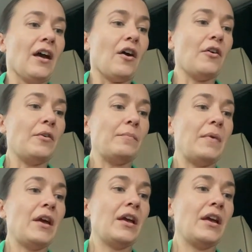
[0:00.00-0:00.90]
I'm
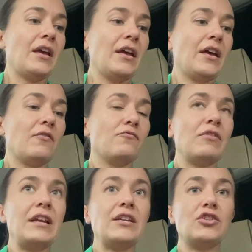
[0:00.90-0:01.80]

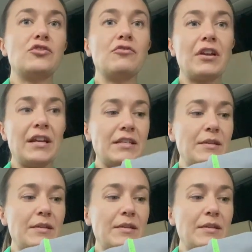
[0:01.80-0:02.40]
really struggling